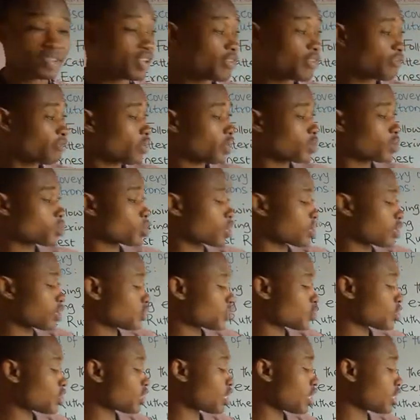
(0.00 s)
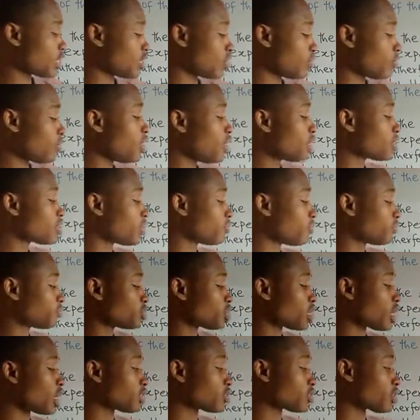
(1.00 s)
The first we consider the relative
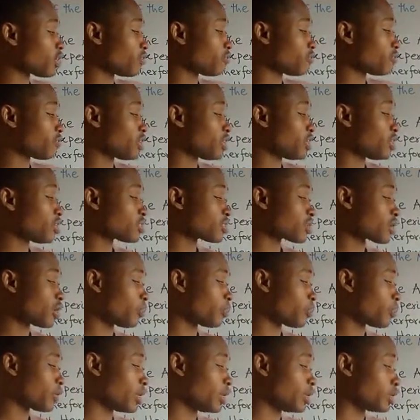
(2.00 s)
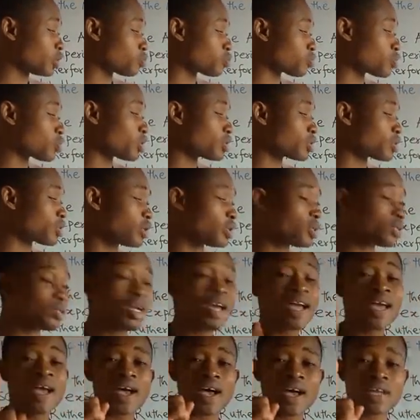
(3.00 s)
charge of these components. Proton
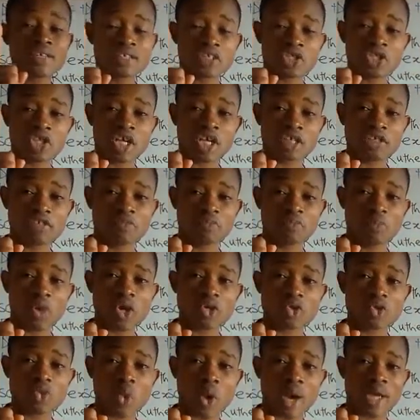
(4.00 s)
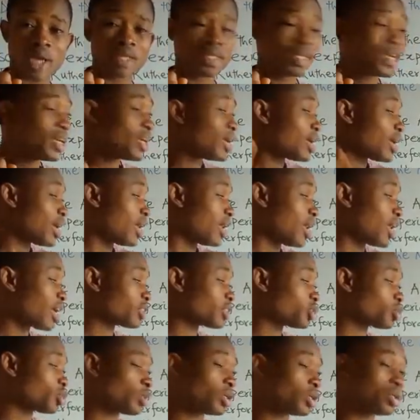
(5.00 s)
has a charge of plus 1,
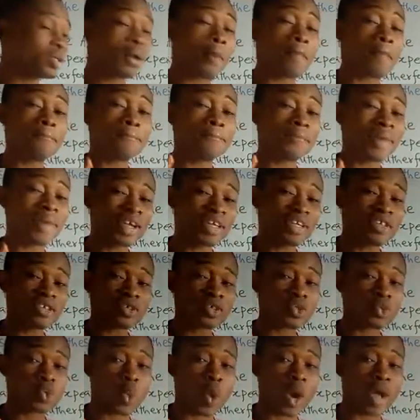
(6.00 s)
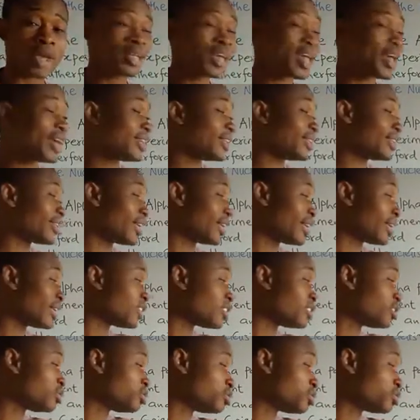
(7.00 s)
electron minus 1, and
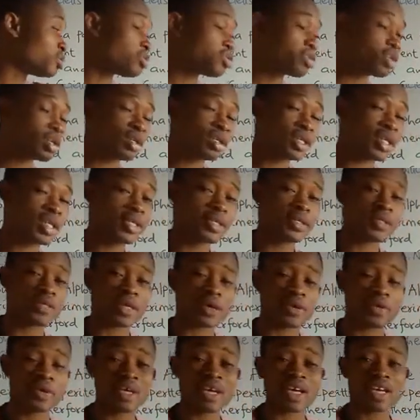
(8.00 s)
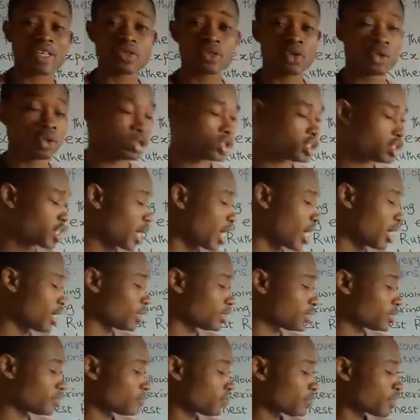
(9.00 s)
then neutron is 0, it has no
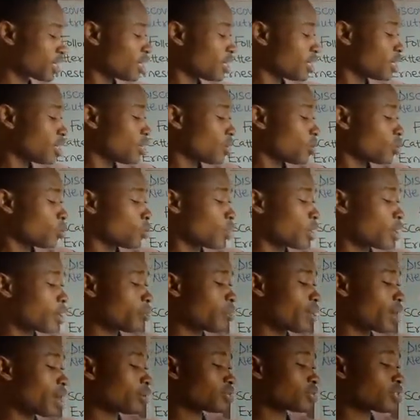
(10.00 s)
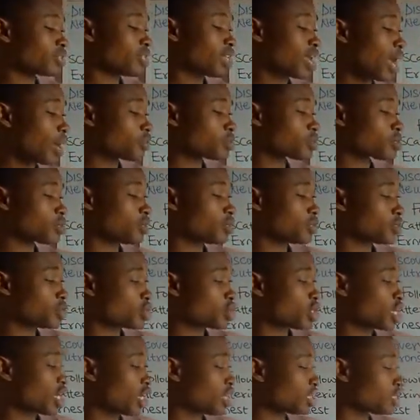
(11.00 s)
charge. What about the
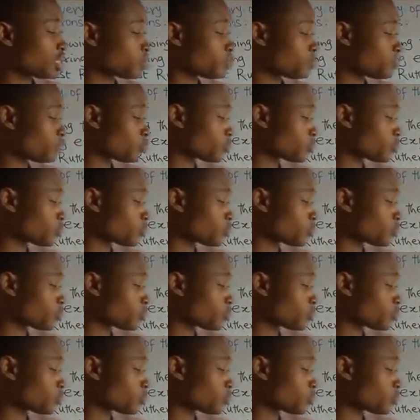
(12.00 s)
absolute charge?